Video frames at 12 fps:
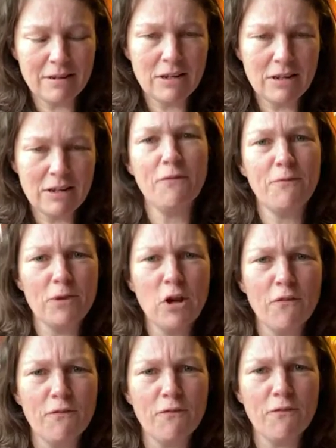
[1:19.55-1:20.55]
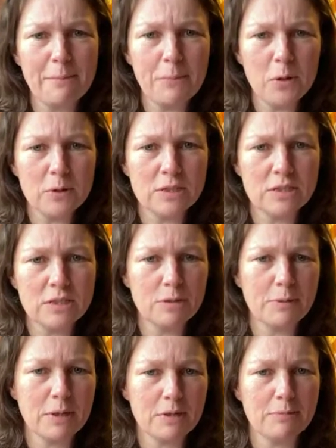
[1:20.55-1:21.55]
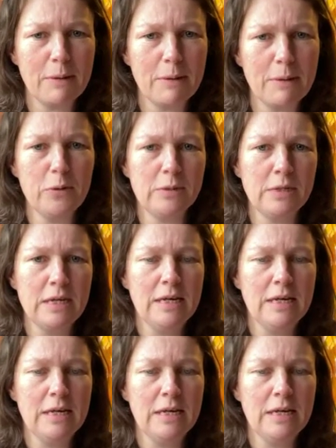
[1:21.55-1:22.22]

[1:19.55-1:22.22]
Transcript: not flat in mood as such, because my mood